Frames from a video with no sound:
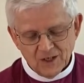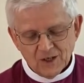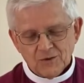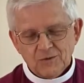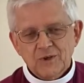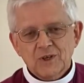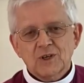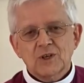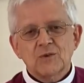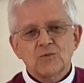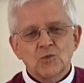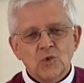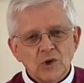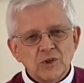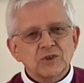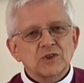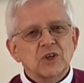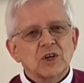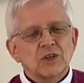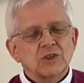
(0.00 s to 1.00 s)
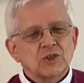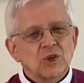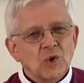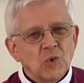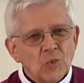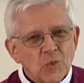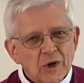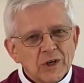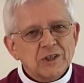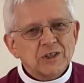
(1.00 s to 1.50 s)
We can want to
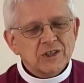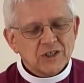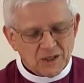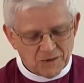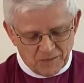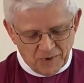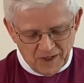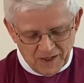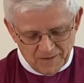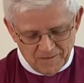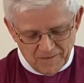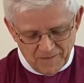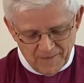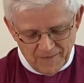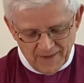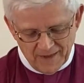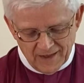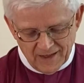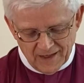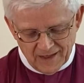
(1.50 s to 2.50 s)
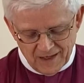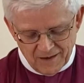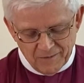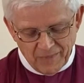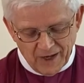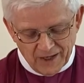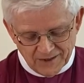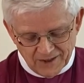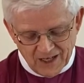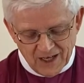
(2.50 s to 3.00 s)
worship him and
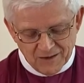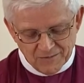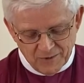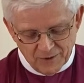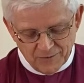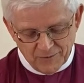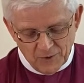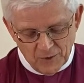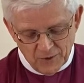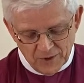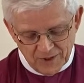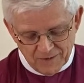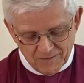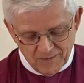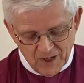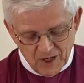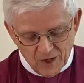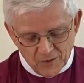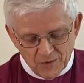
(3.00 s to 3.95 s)
bow down before him.